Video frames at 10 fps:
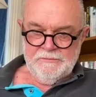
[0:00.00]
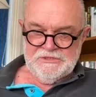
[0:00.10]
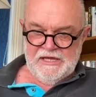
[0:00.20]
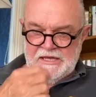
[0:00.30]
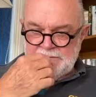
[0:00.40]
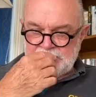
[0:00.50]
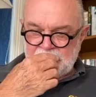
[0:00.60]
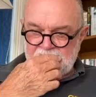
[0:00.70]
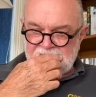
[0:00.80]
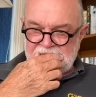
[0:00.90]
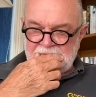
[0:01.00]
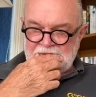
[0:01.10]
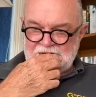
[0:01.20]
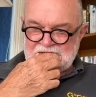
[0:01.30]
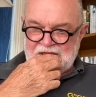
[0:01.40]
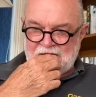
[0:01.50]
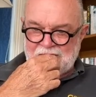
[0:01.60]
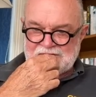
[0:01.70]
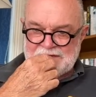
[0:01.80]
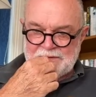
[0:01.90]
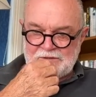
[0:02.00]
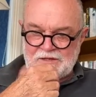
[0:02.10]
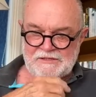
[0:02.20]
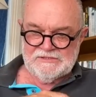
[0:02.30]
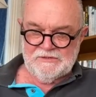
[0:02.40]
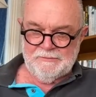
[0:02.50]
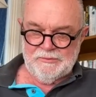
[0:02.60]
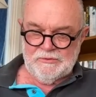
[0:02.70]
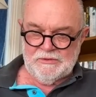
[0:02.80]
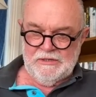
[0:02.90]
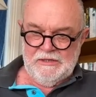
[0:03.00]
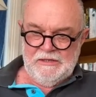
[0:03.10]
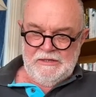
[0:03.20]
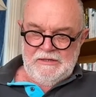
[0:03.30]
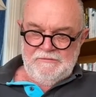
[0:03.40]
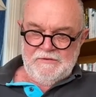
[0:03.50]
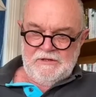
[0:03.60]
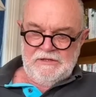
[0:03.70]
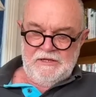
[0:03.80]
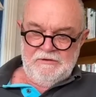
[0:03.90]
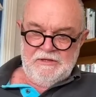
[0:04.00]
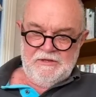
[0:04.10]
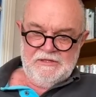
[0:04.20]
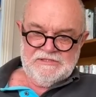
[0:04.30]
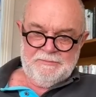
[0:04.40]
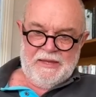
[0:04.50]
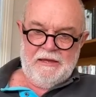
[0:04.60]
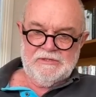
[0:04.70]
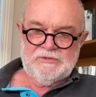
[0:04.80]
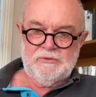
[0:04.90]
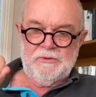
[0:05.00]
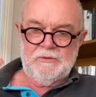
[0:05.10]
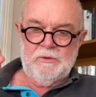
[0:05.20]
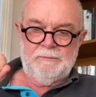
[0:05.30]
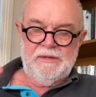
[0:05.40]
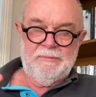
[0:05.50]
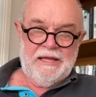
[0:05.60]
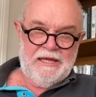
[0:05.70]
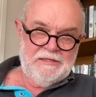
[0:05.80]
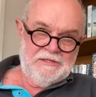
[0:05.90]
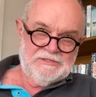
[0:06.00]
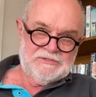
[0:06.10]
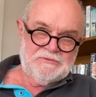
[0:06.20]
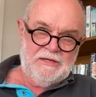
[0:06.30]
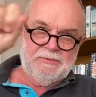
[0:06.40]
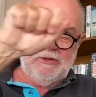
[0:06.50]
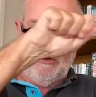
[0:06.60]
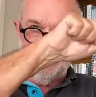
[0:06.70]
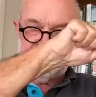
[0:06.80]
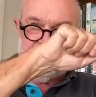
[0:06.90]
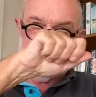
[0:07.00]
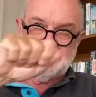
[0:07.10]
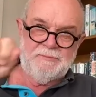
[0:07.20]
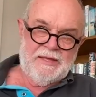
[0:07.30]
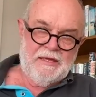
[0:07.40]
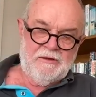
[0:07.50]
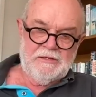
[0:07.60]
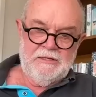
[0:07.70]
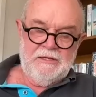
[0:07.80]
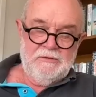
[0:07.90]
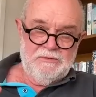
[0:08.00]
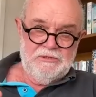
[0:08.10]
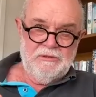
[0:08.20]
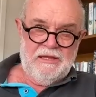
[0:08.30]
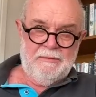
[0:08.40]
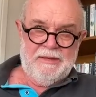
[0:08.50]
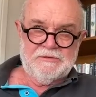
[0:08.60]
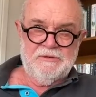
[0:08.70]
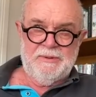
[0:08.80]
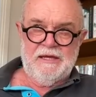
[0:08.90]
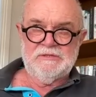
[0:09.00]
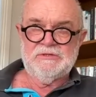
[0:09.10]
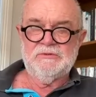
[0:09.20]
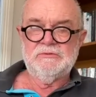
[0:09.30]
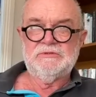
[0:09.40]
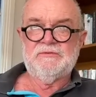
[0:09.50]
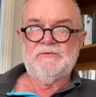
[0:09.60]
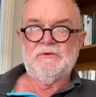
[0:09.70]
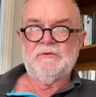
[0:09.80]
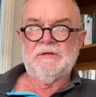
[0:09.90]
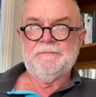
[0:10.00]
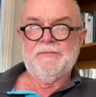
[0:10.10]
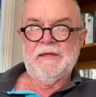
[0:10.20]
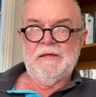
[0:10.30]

James, I wonder if anyone of these carrying something like this on board for clearing thing. There's a power tool with a wobbly blade that you scrape along. It's battery powered. We do allow battery powered tools for